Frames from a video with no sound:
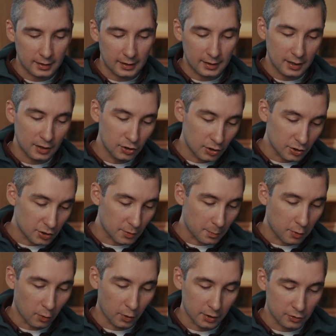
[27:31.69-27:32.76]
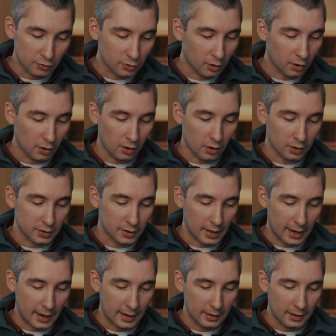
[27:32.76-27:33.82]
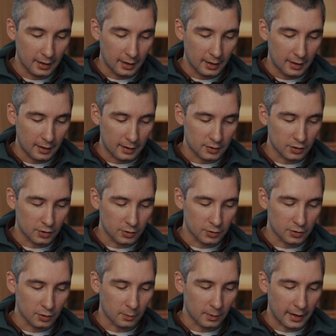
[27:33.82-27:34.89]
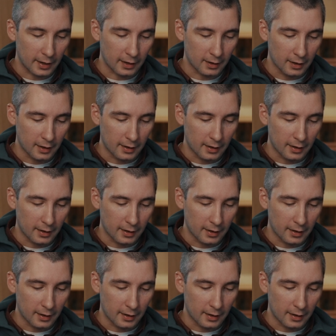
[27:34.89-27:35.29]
continue to support and draw alongside as you do so well,